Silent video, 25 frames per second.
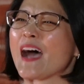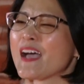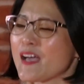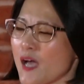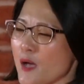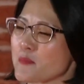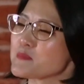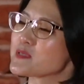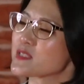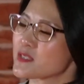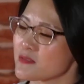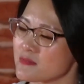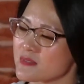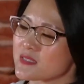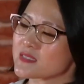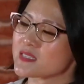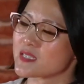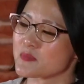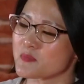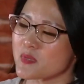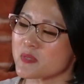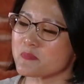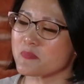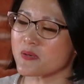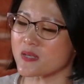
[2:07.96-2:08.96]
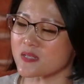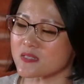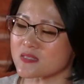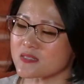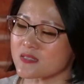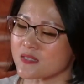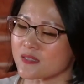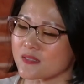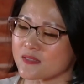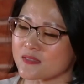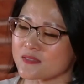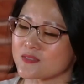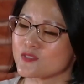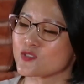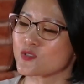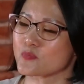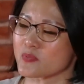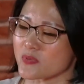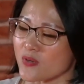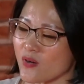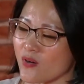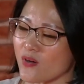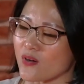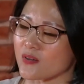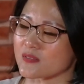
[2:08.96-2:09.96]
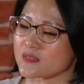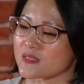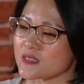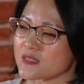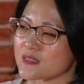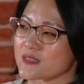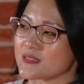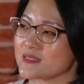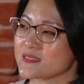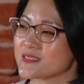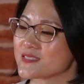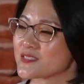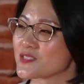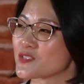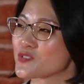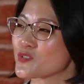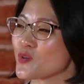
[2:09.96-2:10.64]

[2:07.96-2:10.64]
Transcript: I, am still a timid person, to be honest.